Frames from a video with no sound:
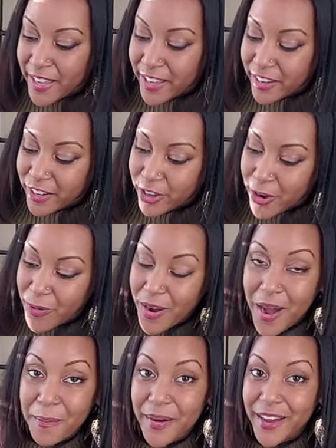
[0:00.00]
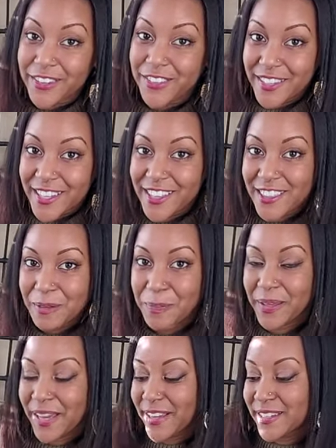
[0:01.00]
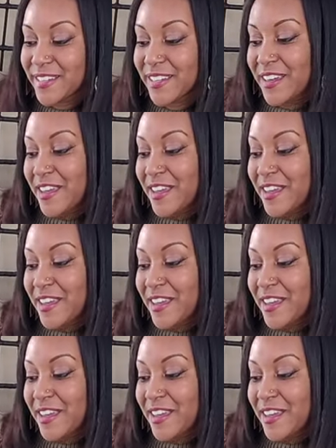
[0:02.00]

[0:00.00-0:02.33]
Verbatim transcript: and go up underneath the plant